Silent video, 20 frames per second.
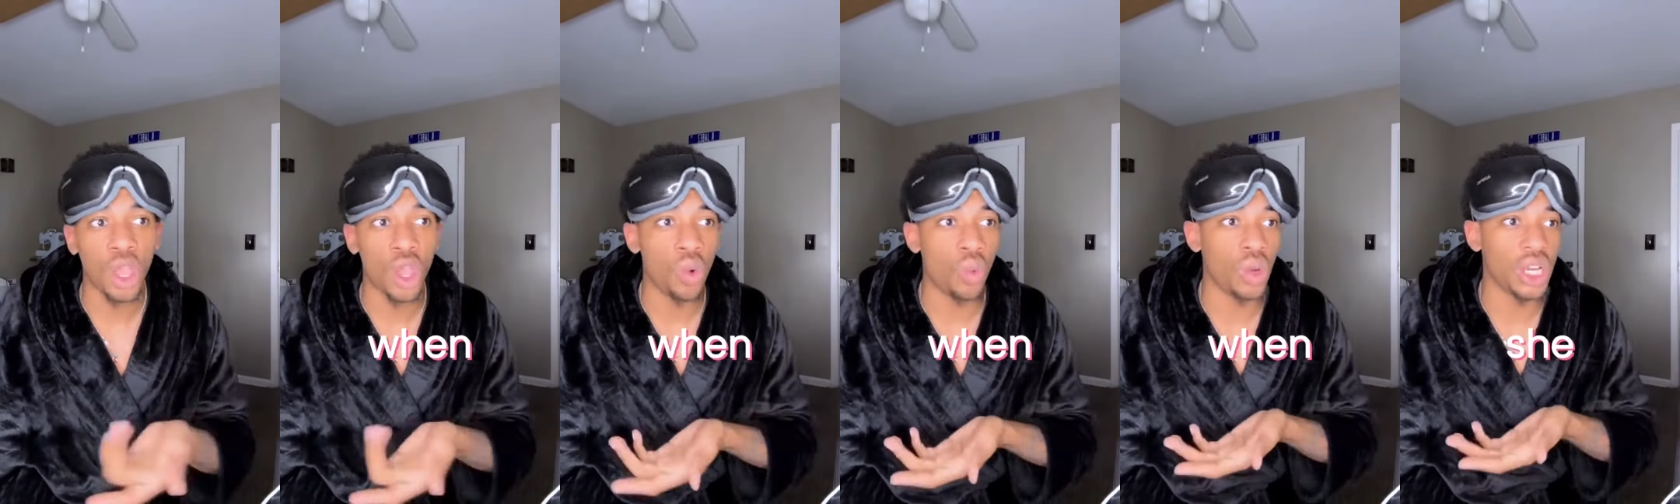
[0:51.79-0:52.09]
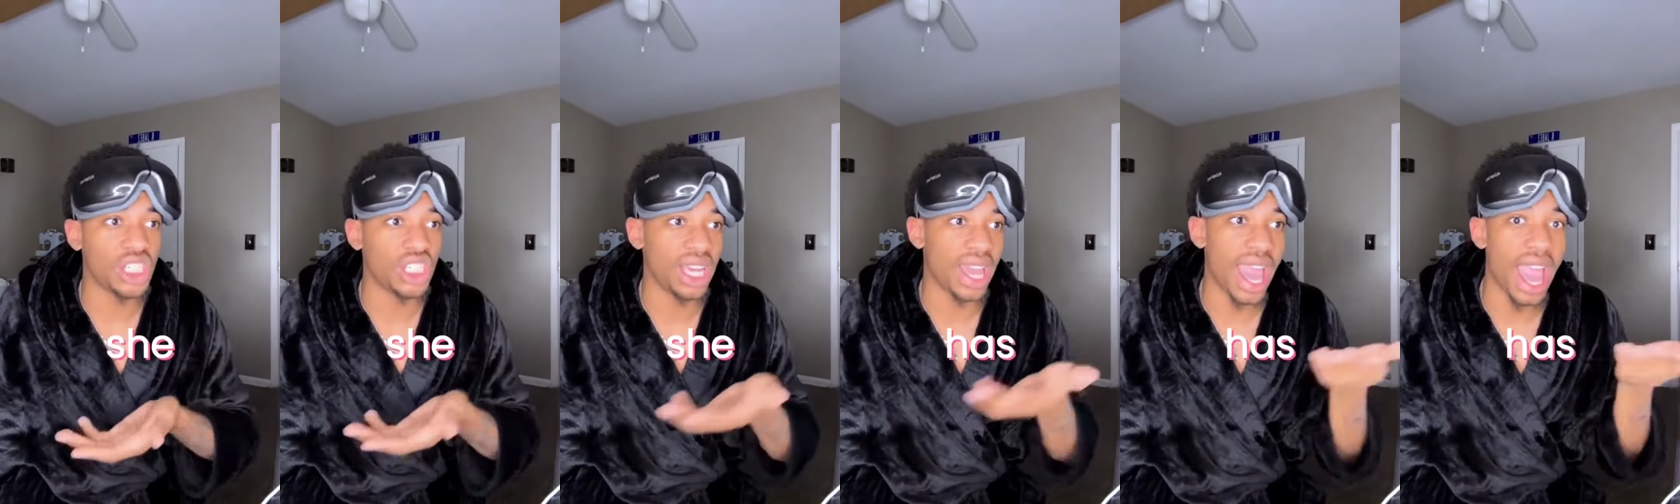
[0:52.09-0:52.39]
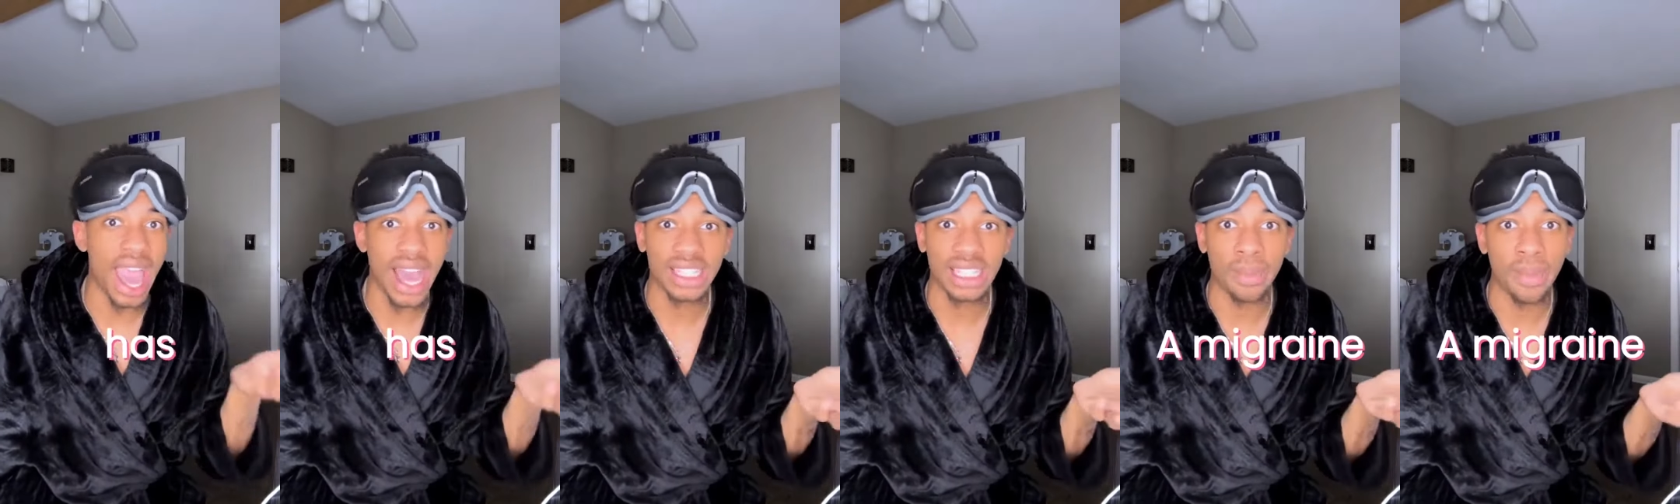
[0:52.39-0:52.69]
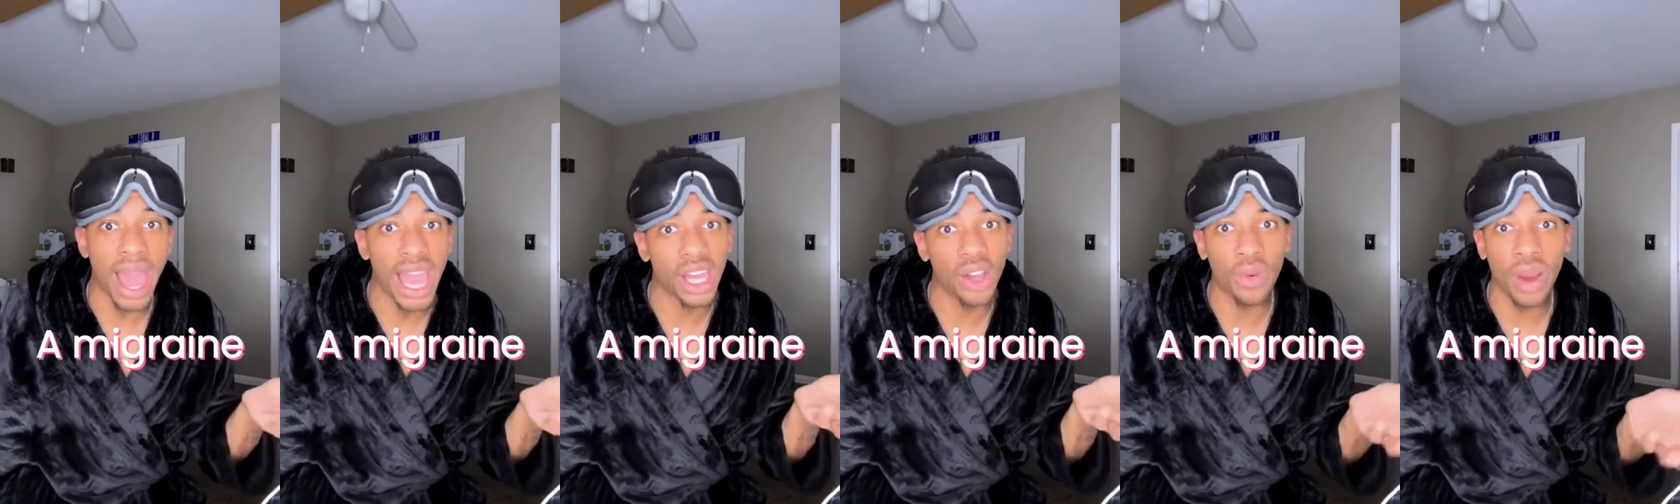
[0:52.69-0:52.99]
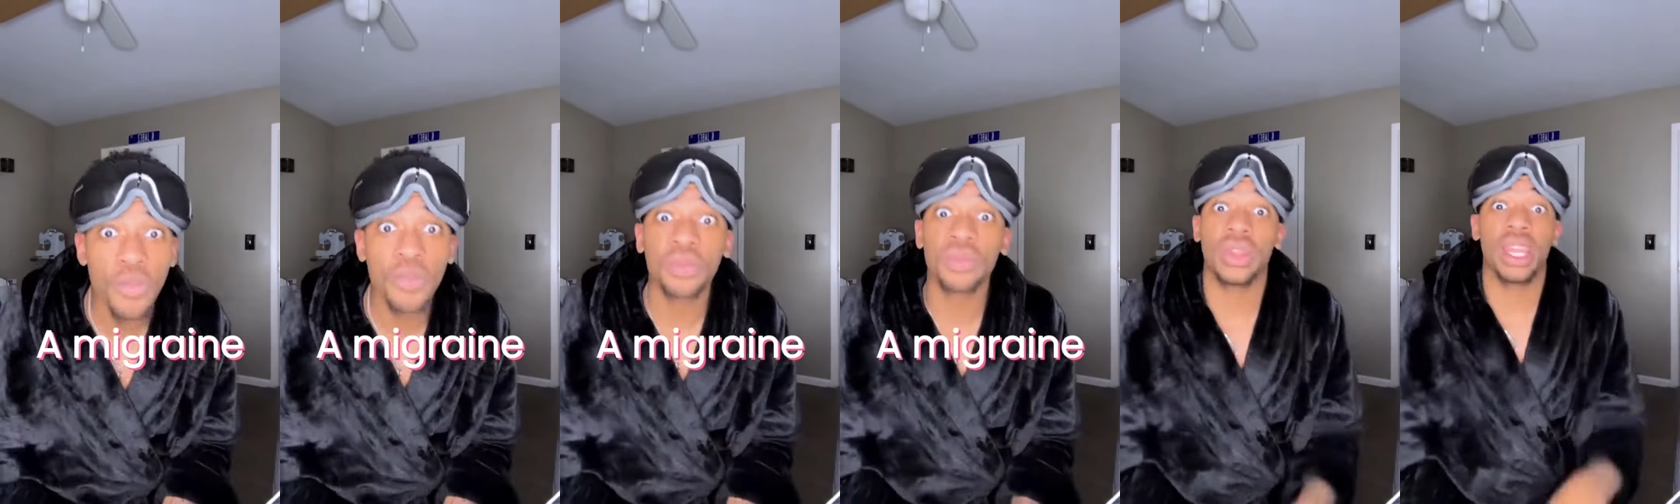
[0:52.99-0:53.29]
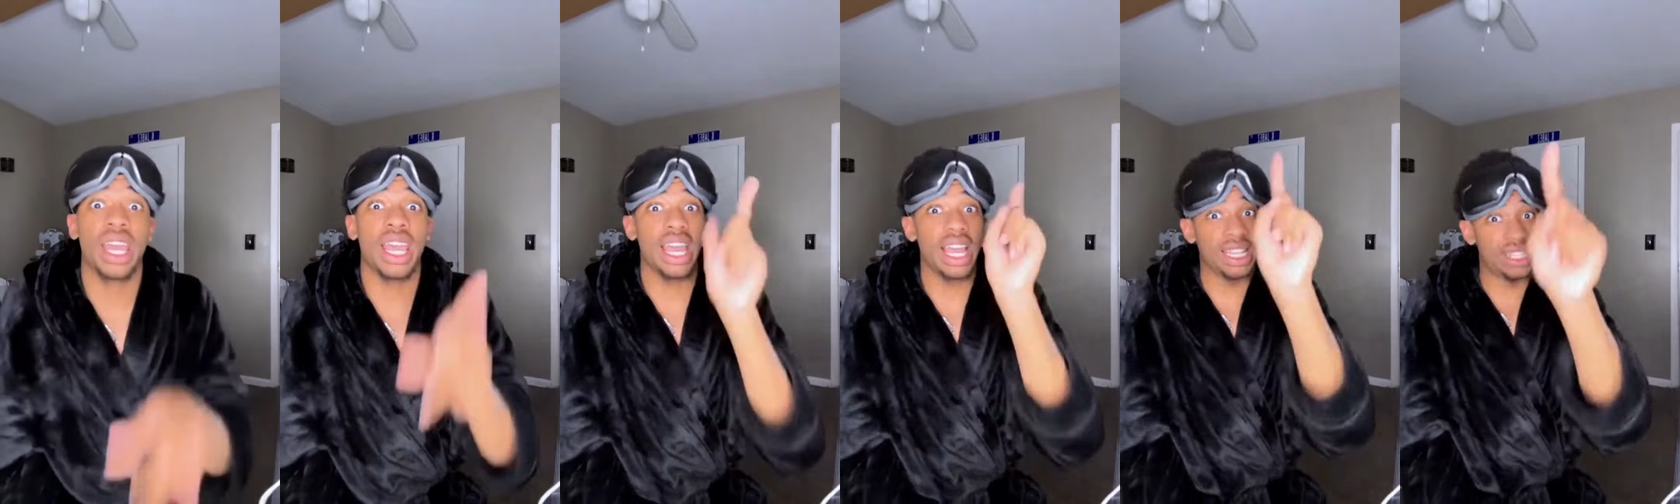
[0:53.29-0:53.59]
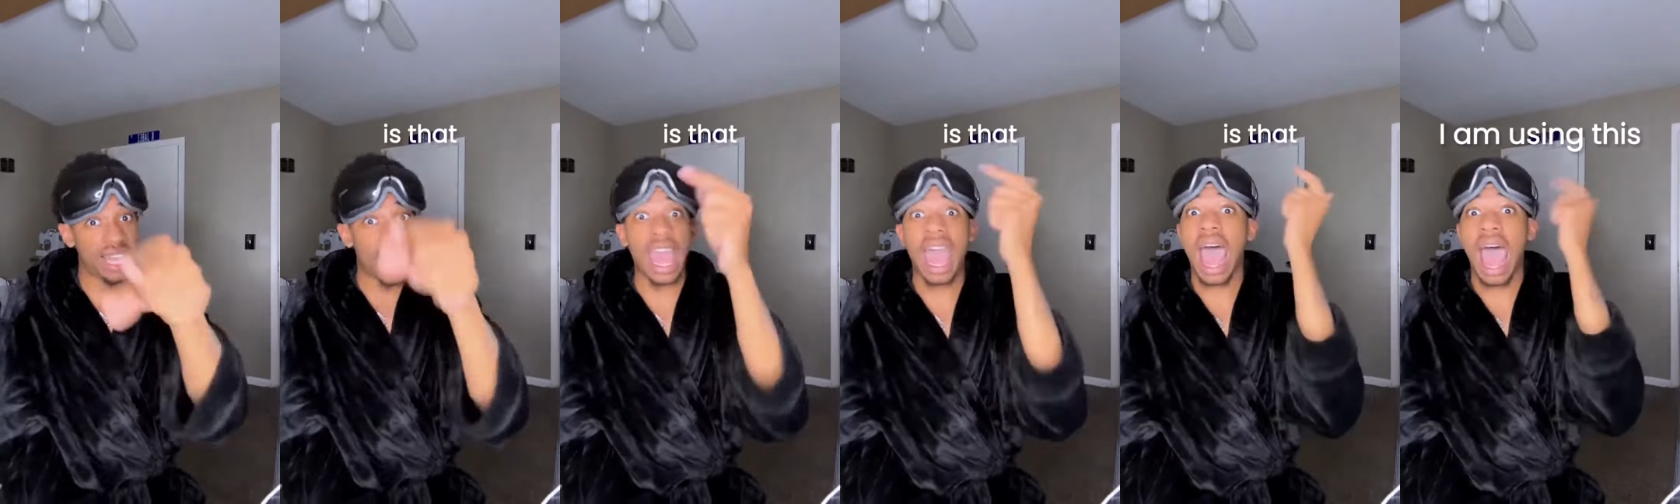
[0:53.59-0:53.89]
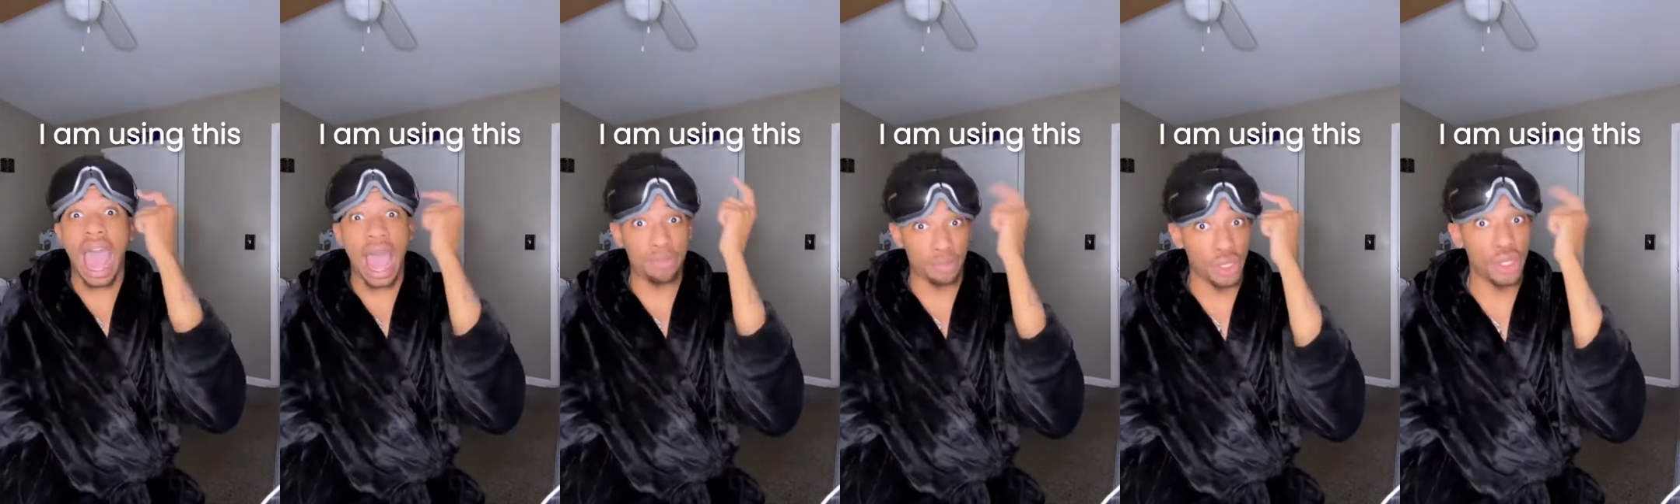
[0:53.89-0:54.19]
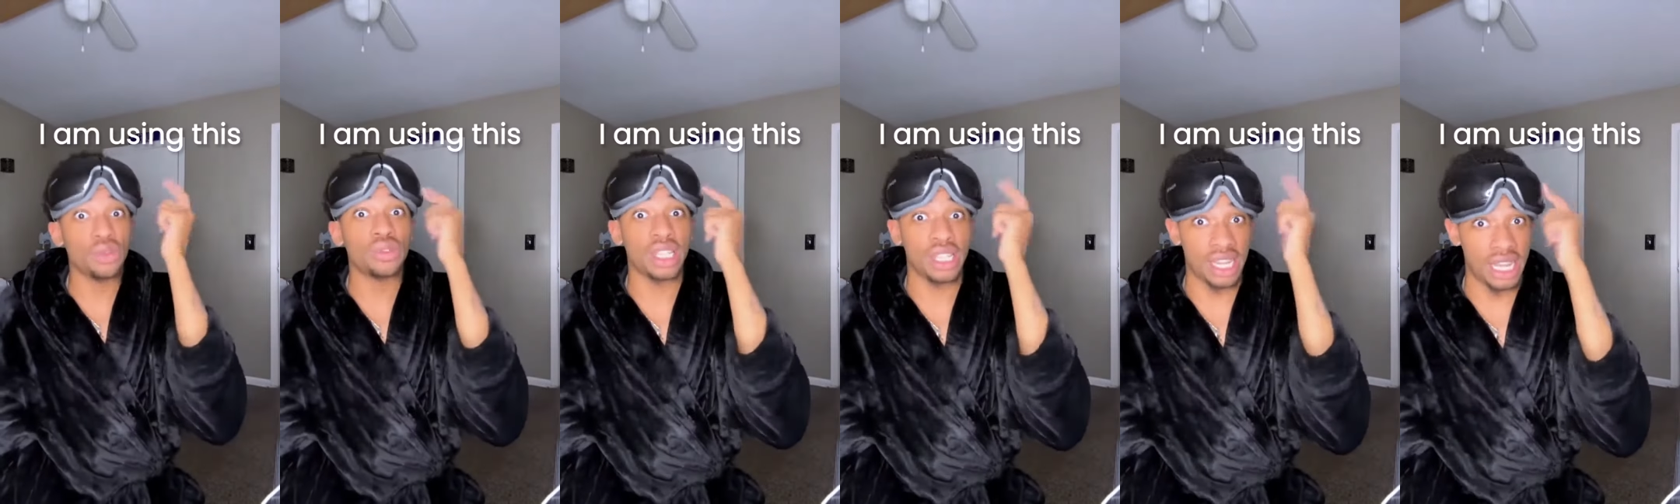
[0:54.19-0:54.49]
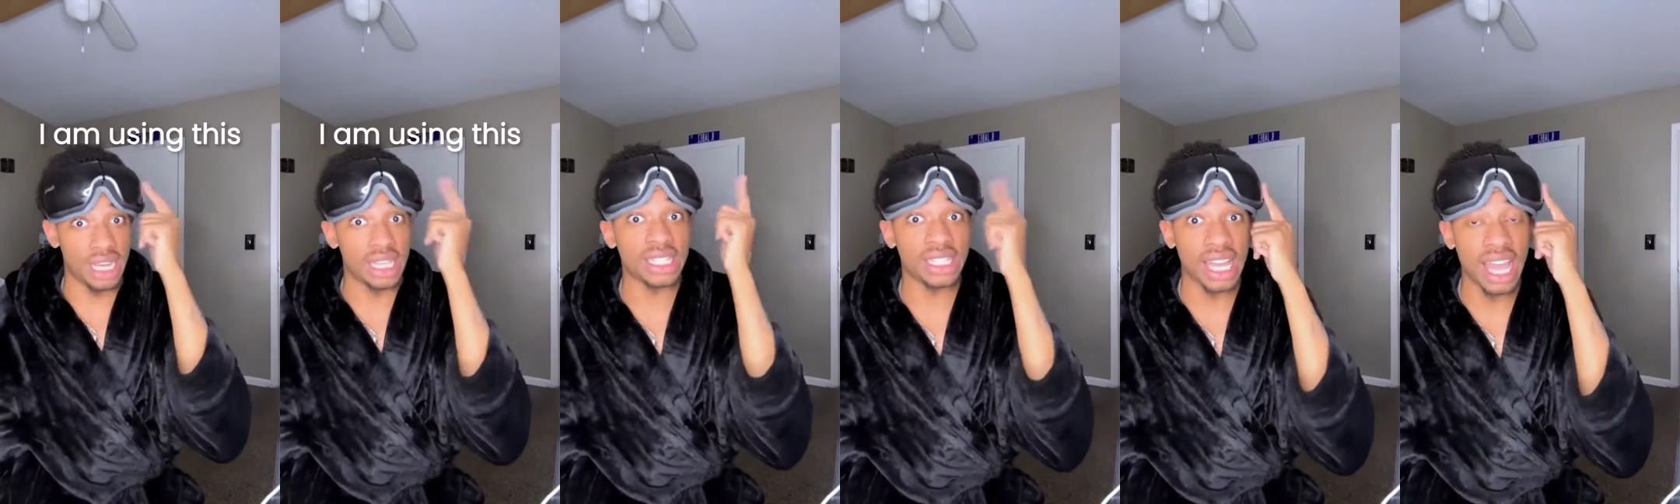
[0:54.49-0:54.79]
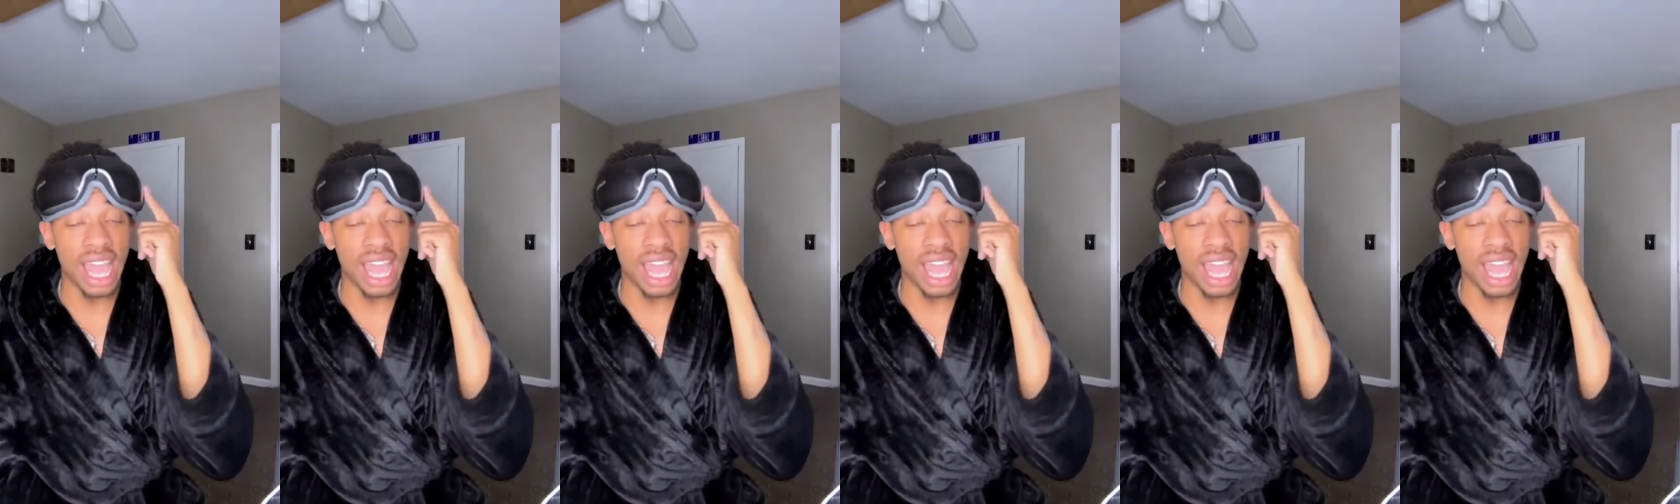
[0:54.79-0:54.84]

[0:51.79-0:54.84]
when she has a migraine, is that I'm using this.